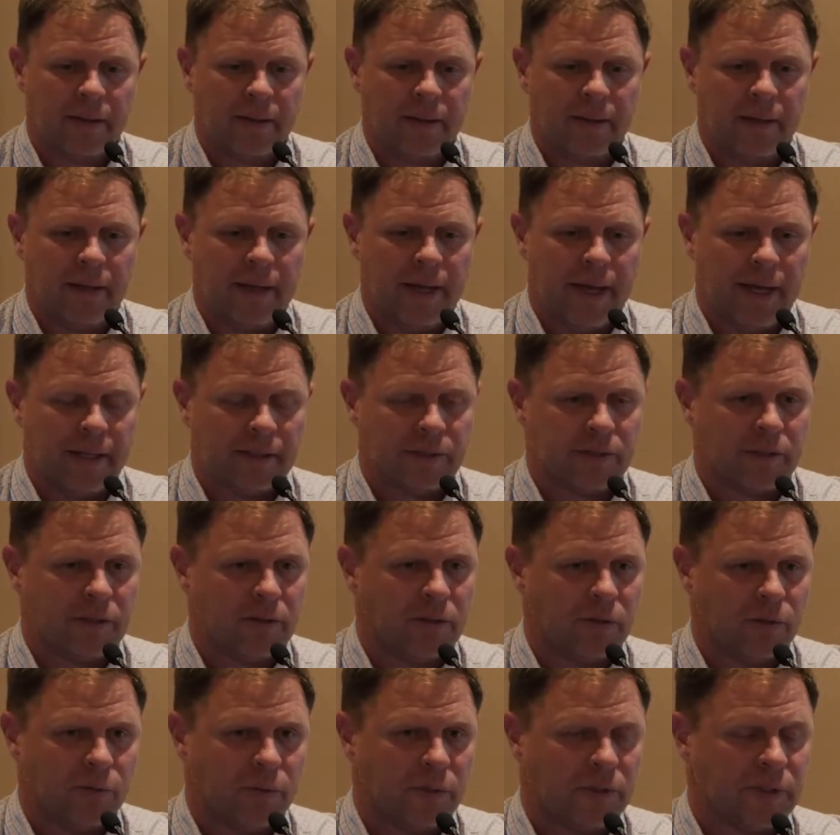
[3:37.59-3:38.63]
has to
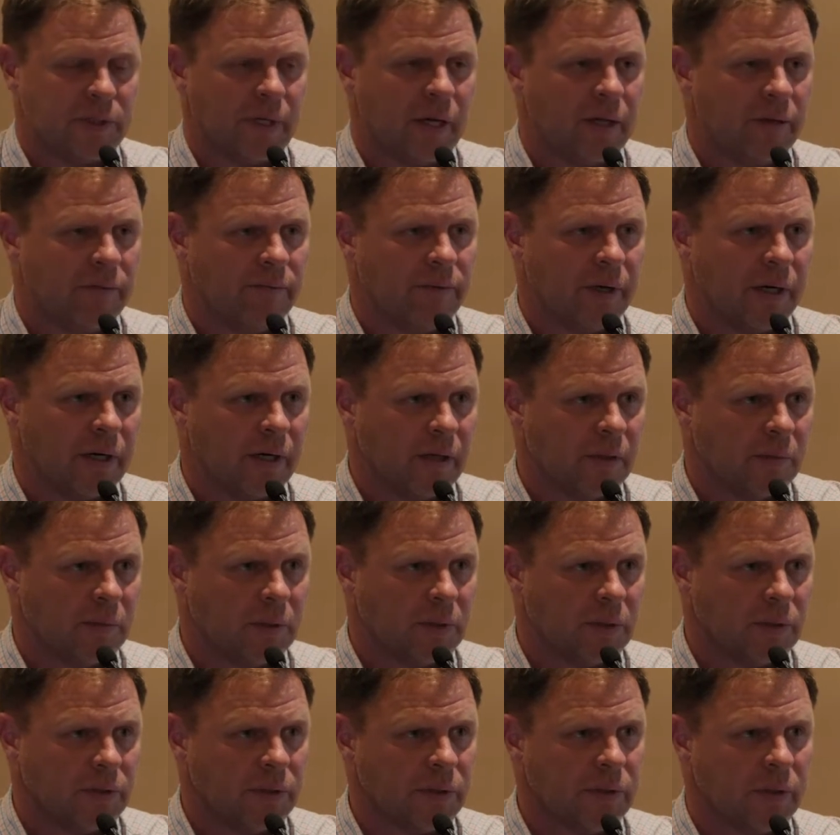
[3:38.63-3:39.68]
do with site
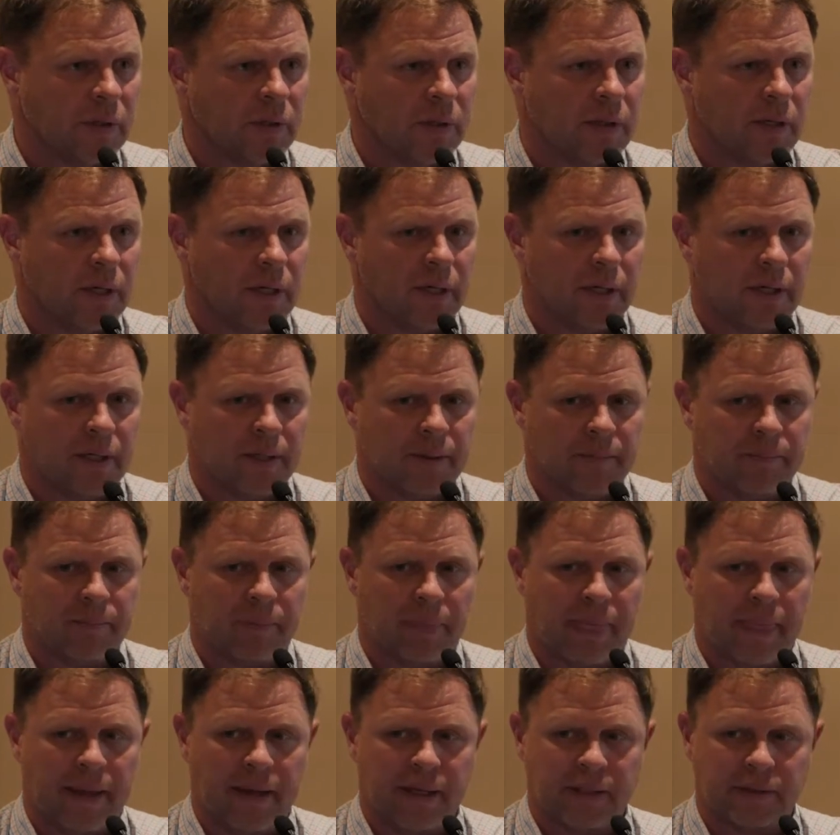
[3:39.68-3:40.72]
variables,
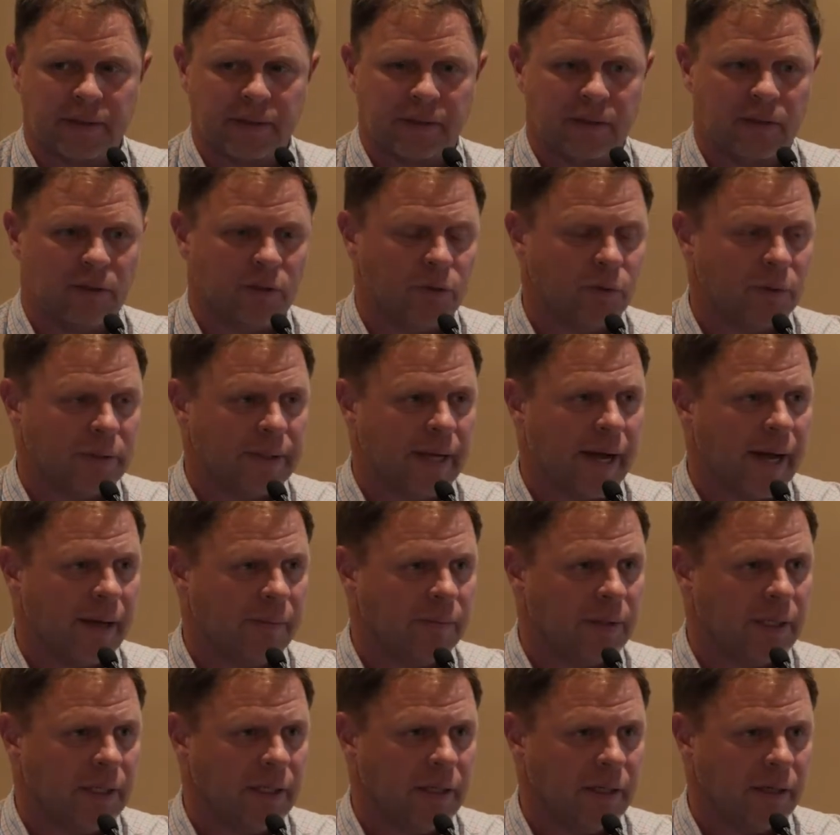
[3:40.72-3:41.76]
has to do with time
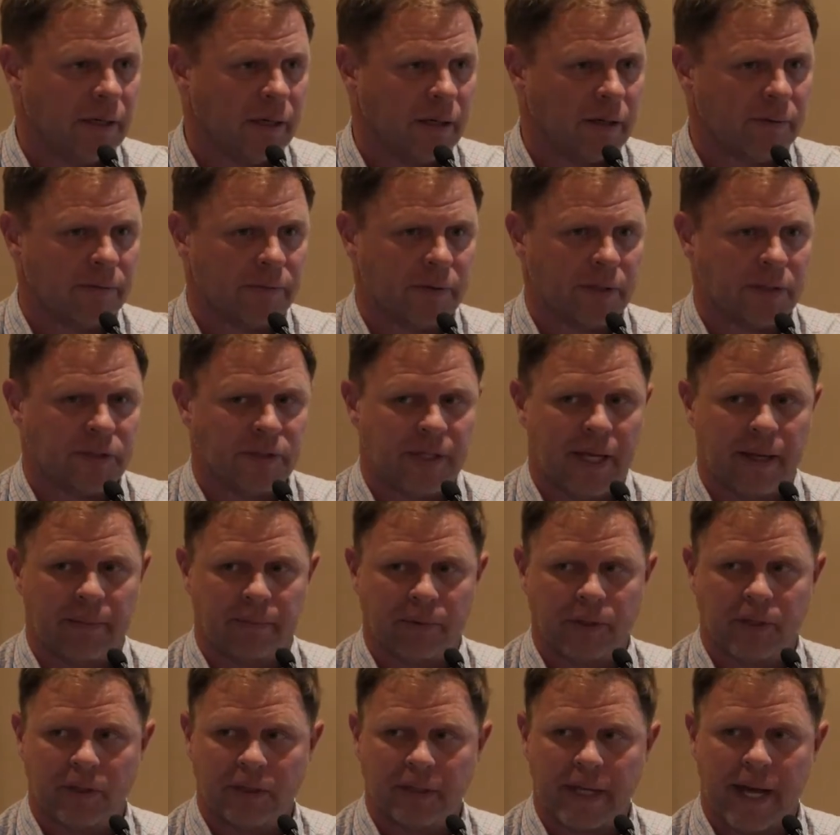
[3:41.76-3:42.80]
of the year. For
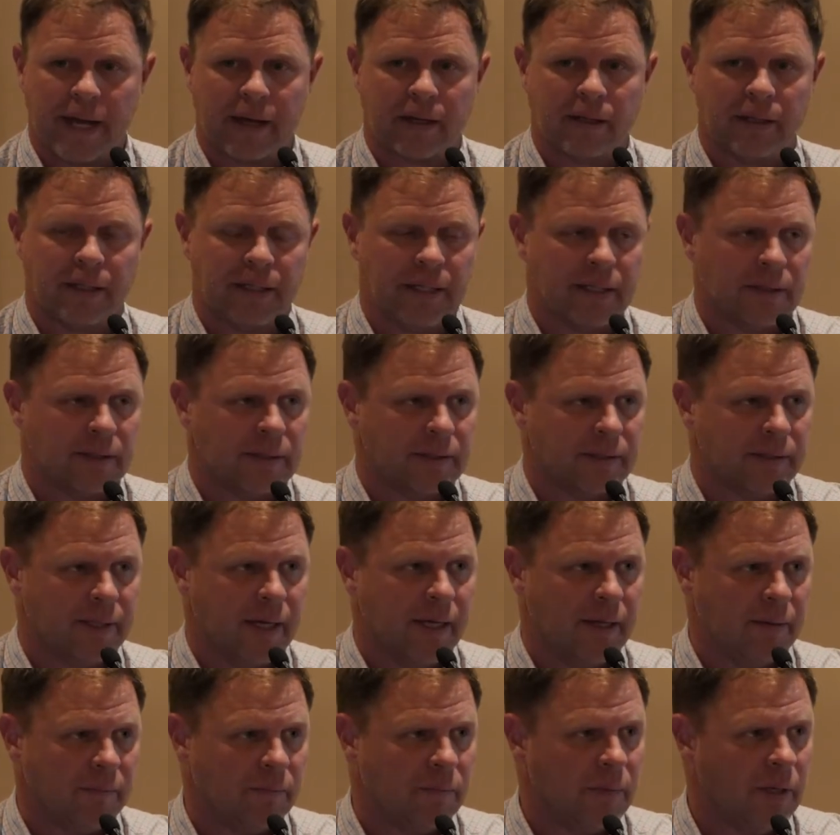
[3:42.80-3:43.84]
example, you're not going to get the
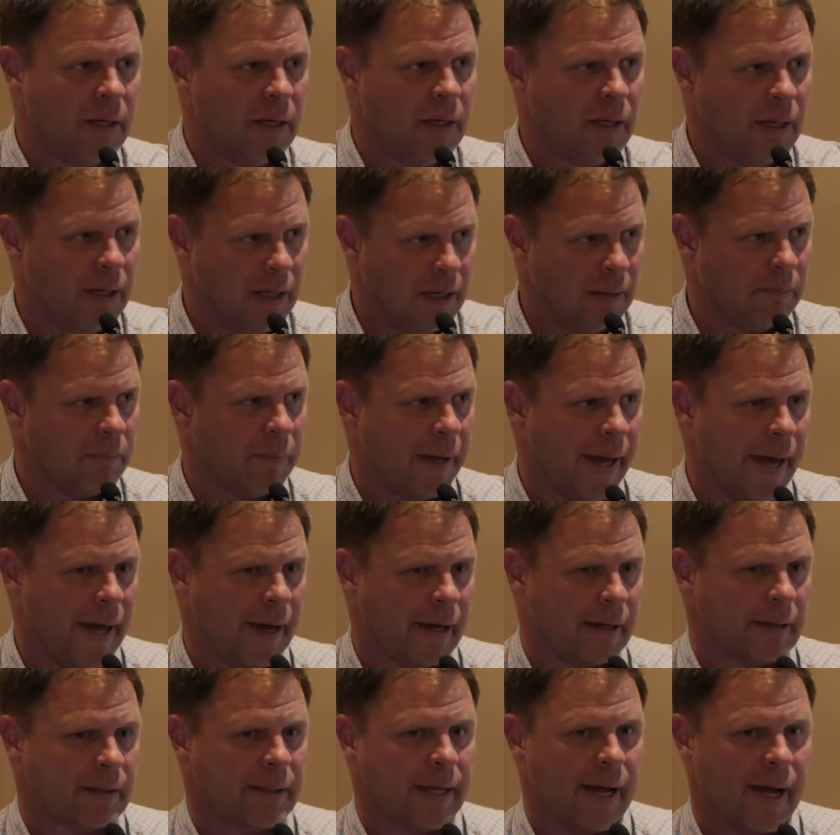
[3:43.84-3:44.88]
same
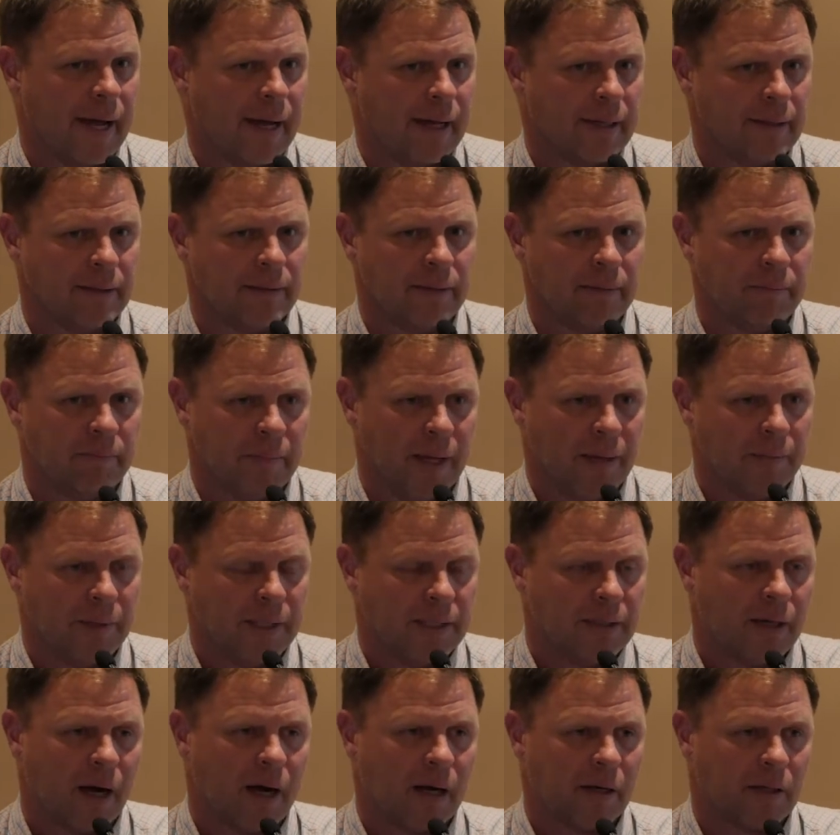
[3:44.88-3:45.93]
impact on maybe
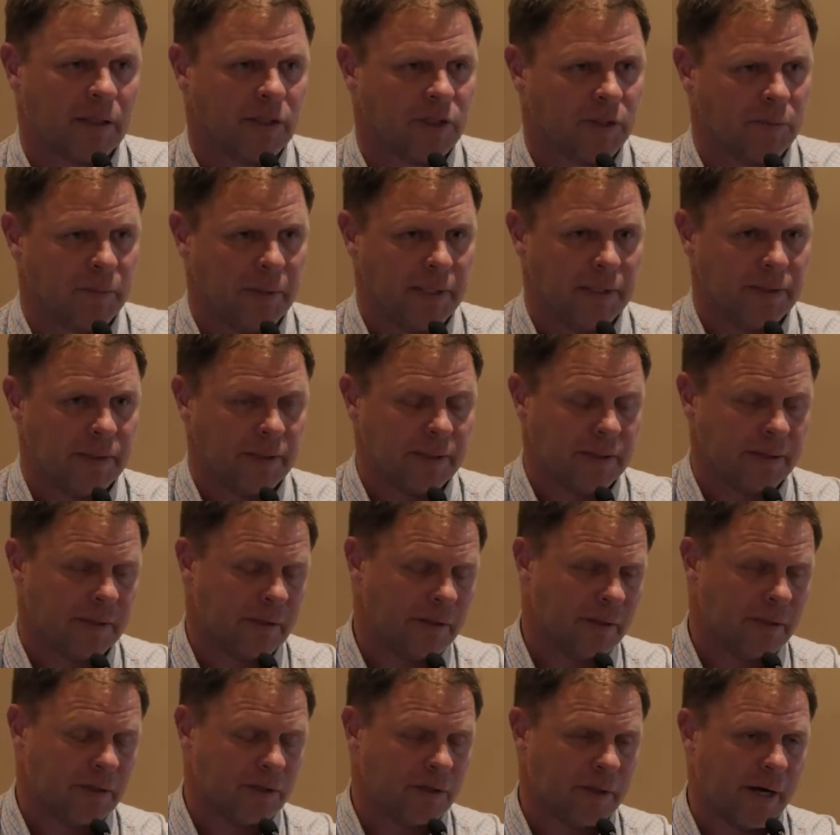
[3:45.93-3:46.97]
target species that
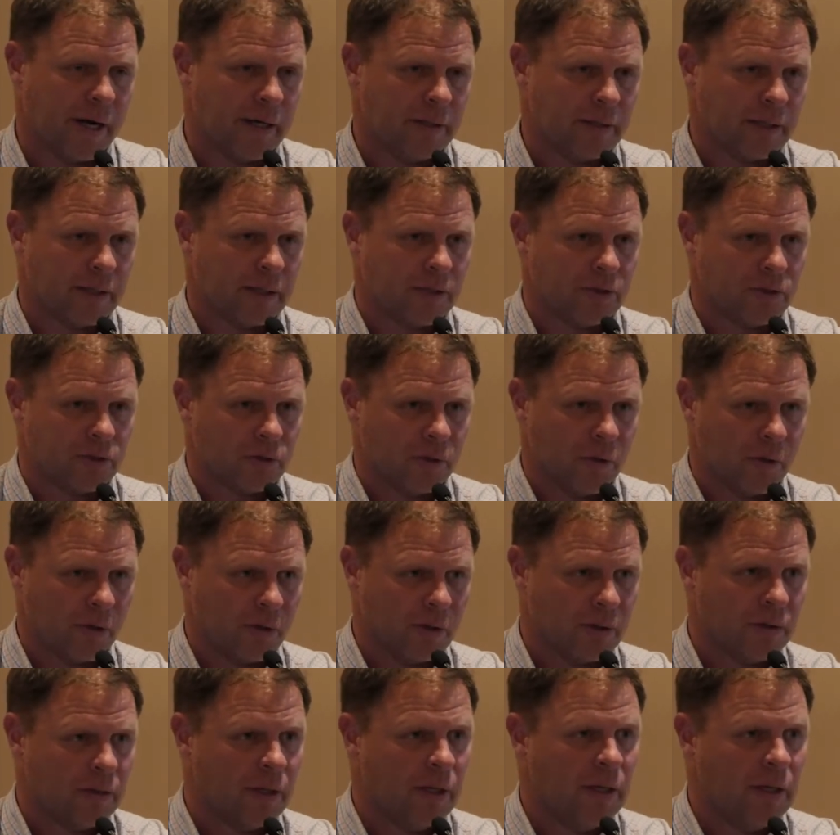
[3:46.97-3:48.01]
you're trying to control